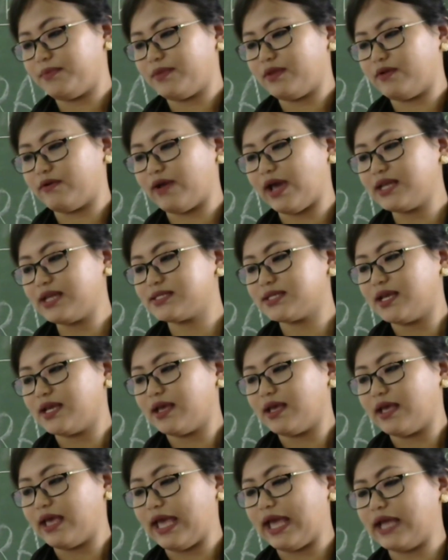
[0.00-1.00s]
right?
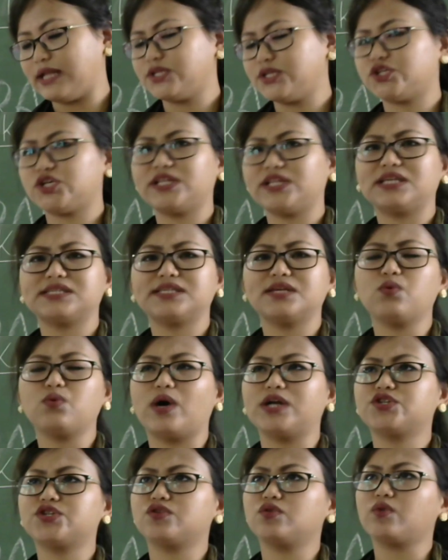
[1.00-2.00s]
And she doesn't
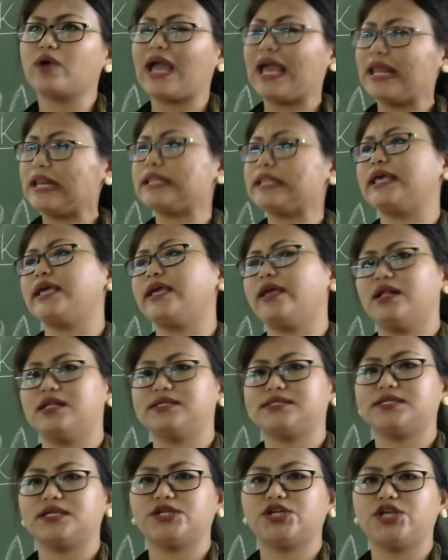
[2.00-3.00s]
want to do anything
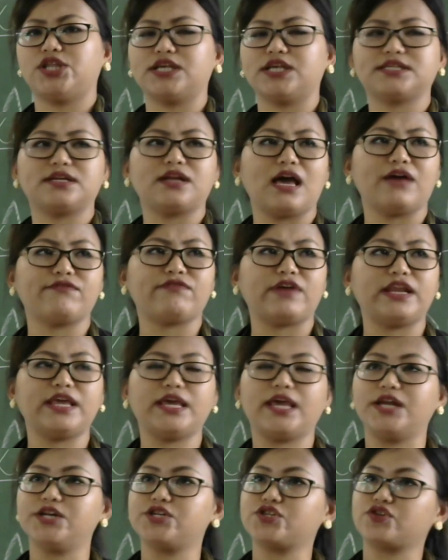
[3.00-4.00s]
else. She doesn't have
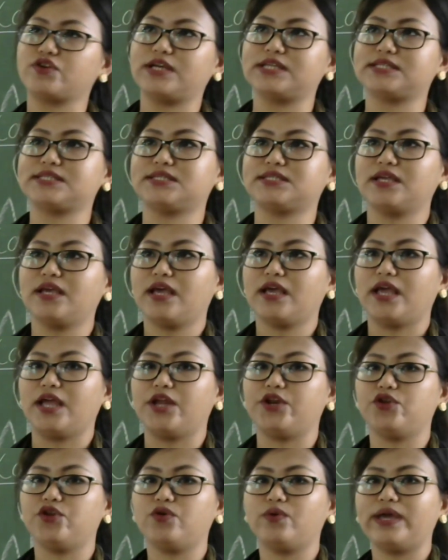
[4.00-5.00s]
any interest
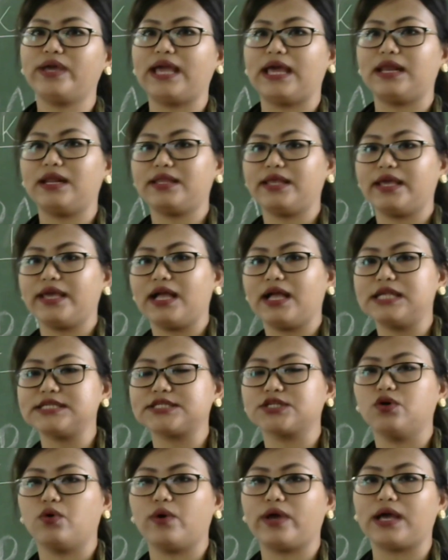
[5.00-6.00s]
in doing anything
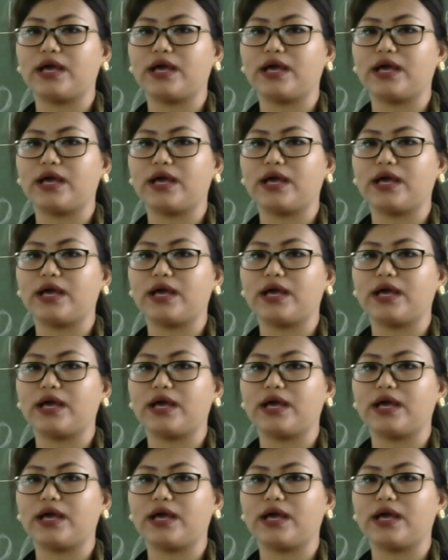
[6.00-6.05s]
else, going